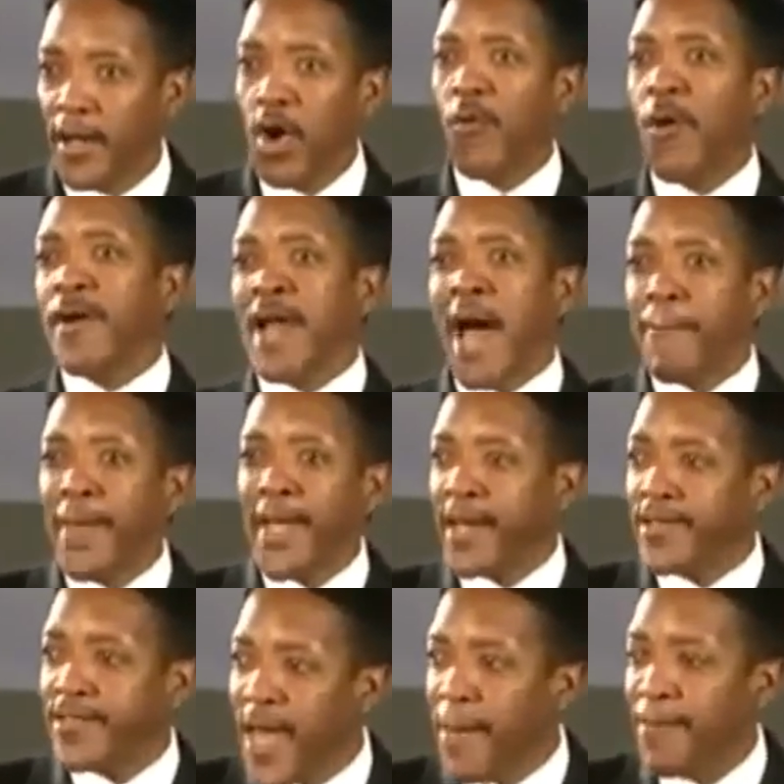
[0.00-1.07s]
You will not be
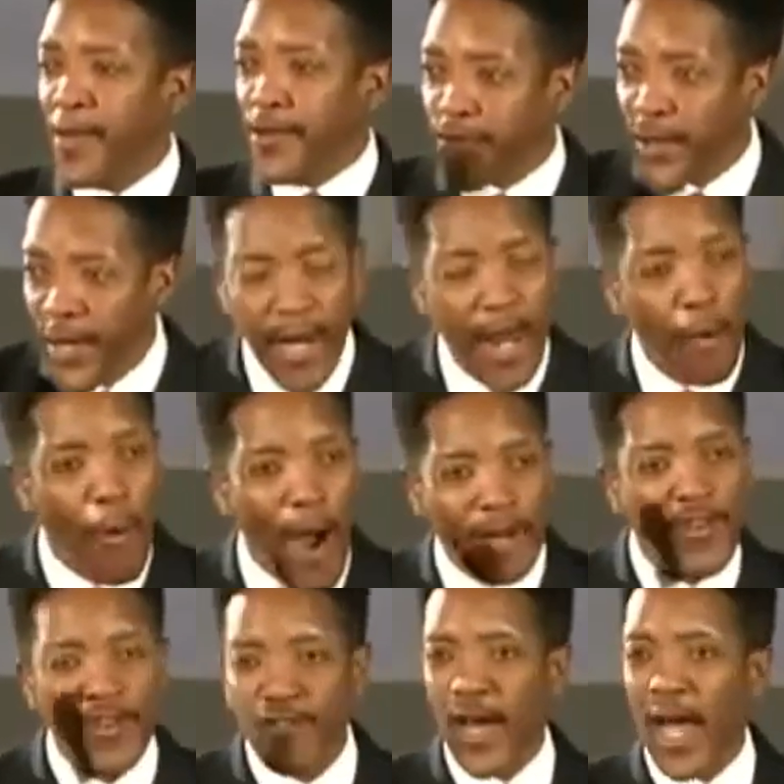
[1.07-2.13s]
content sitting there
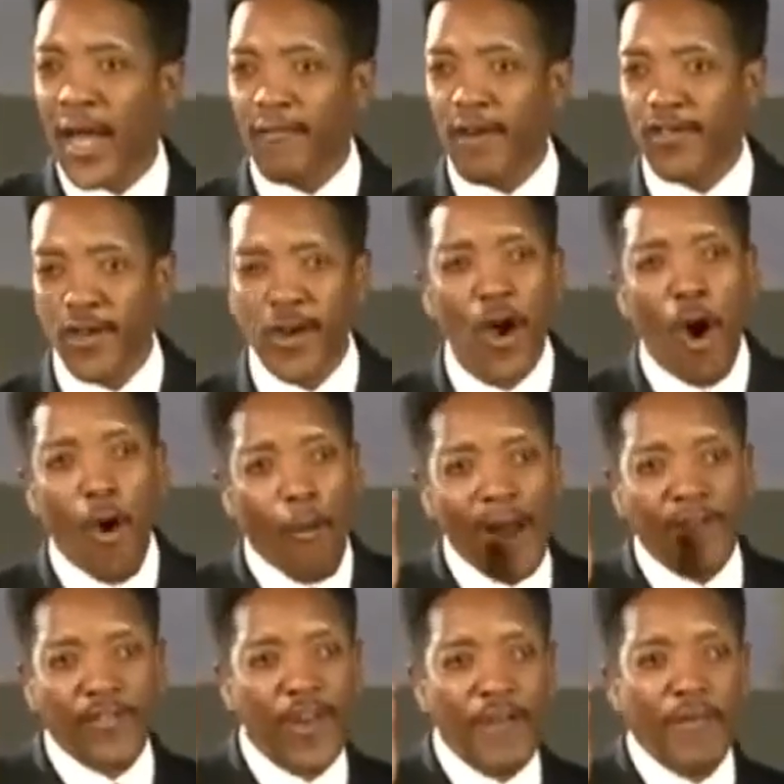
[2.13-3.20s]
watching television or
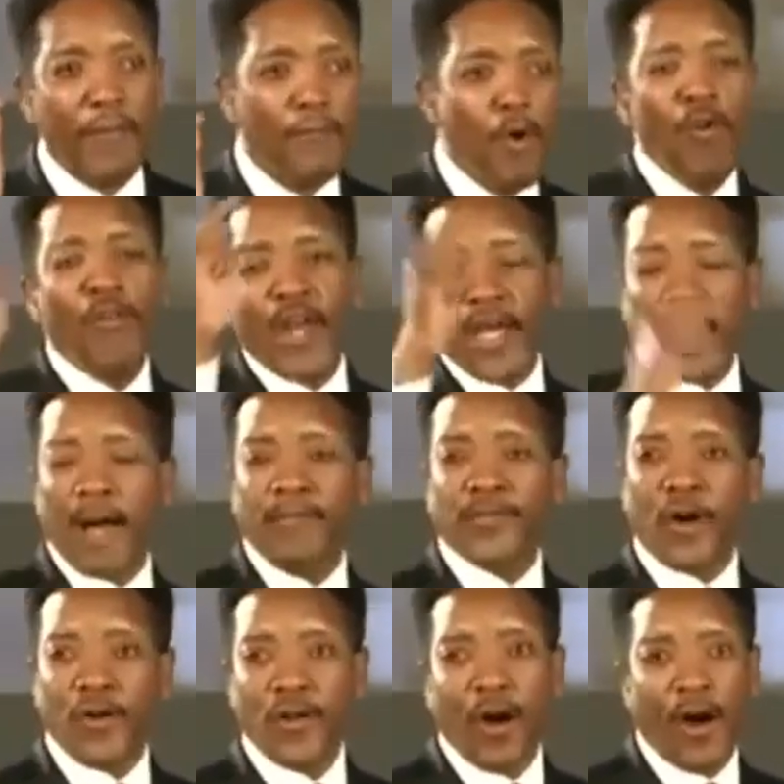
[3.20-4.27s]
watching every movie that
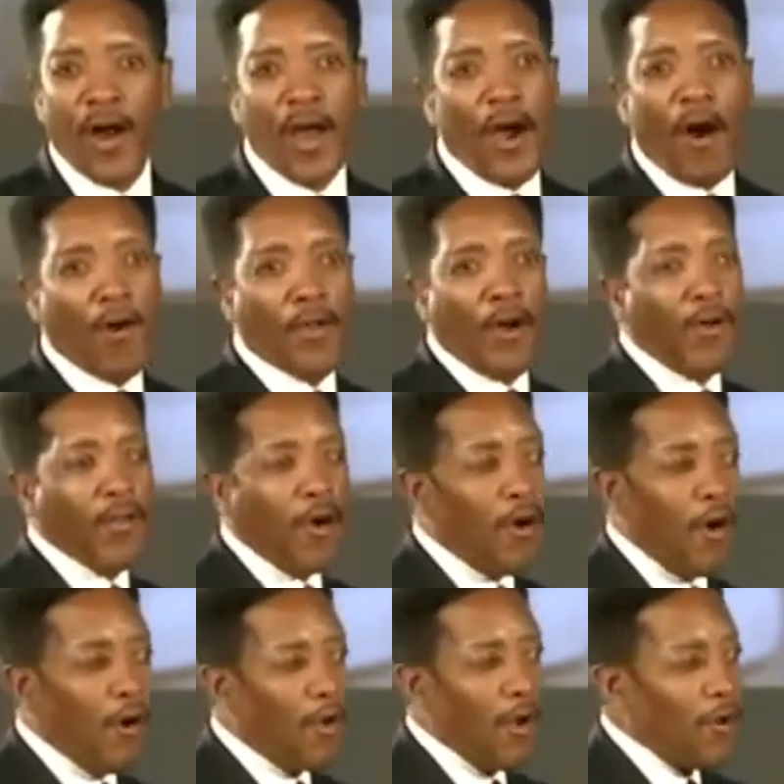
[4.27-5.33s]
comes on your, on, on
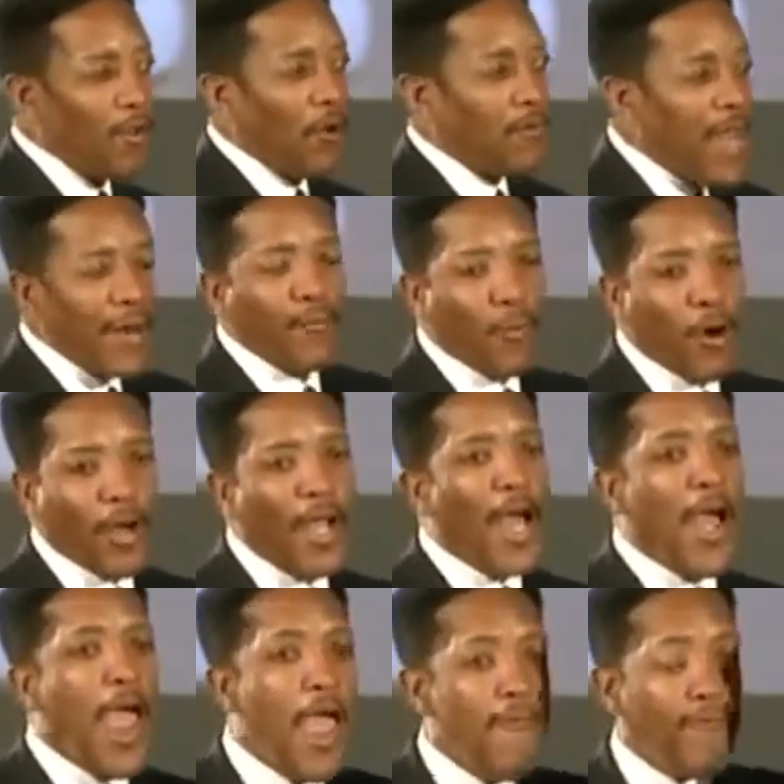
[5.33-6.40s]
your, on, on your network.
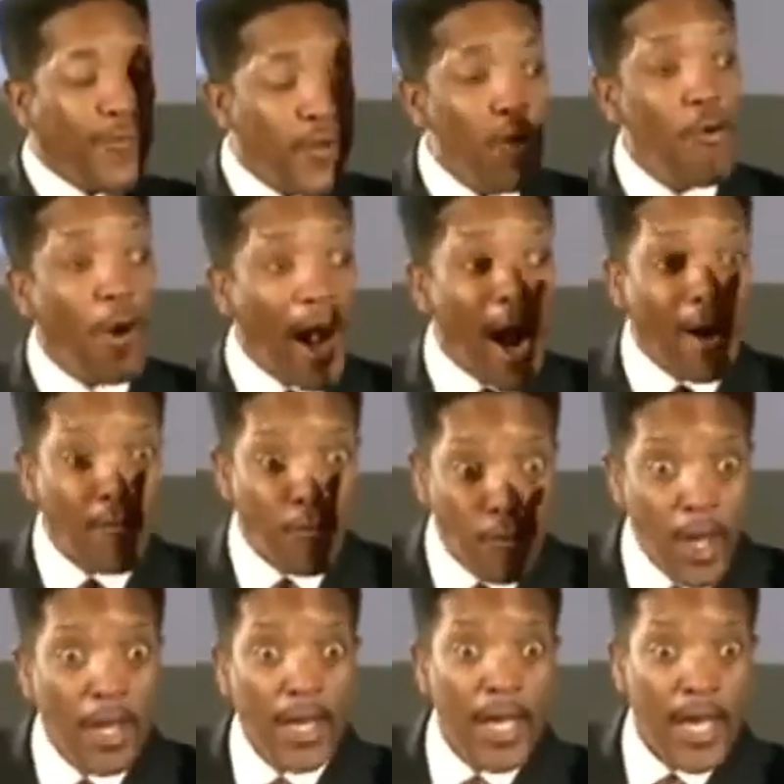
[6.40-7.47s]
If you are
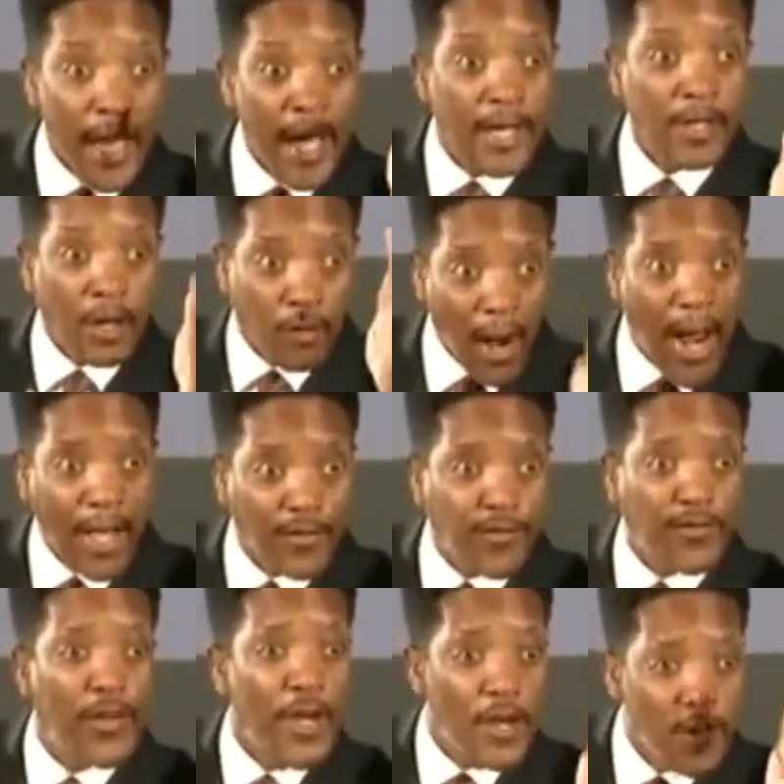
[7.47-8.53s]
really in
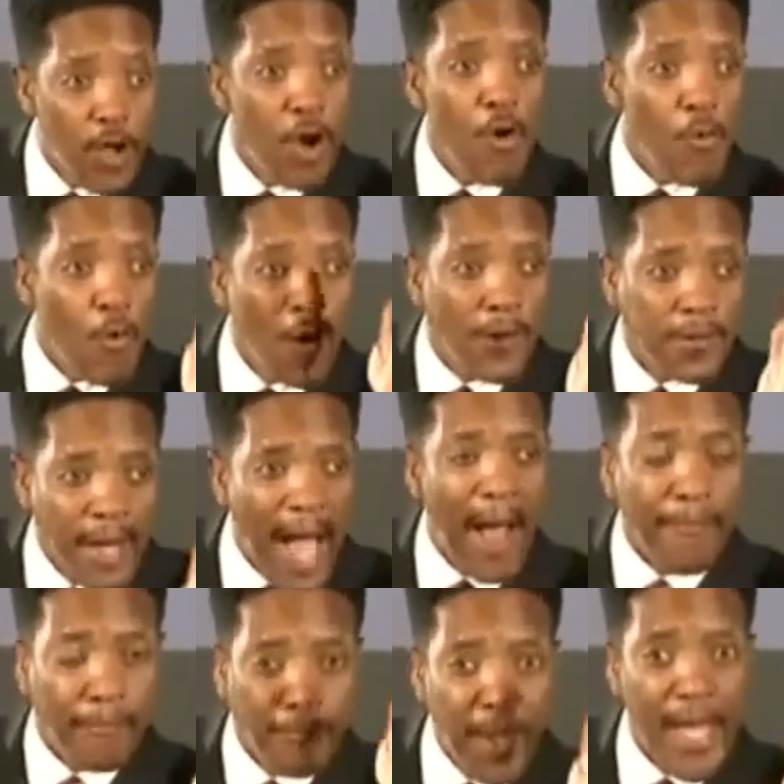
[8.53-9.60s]
Christ, you will
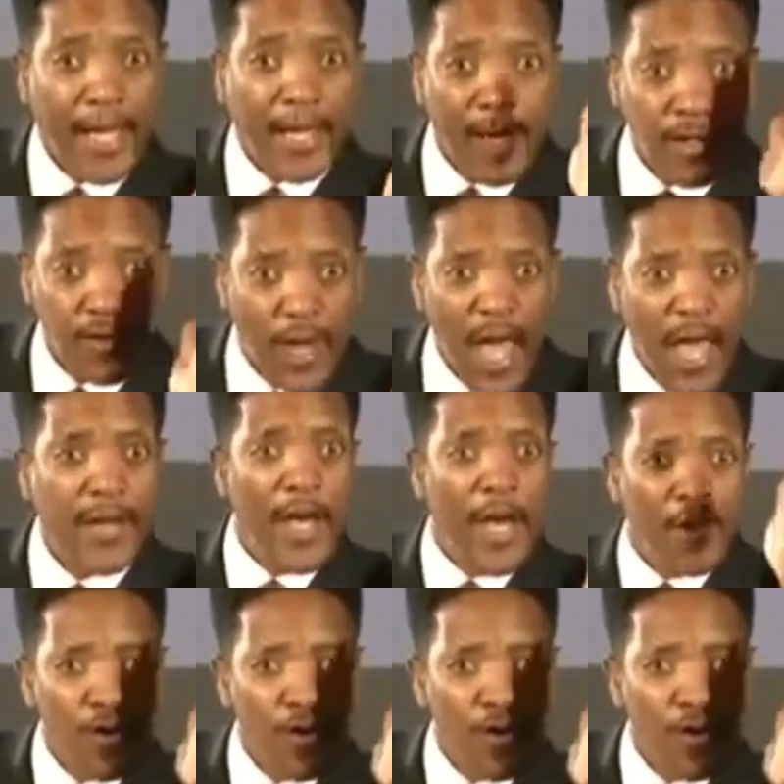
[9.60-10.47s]
not be content.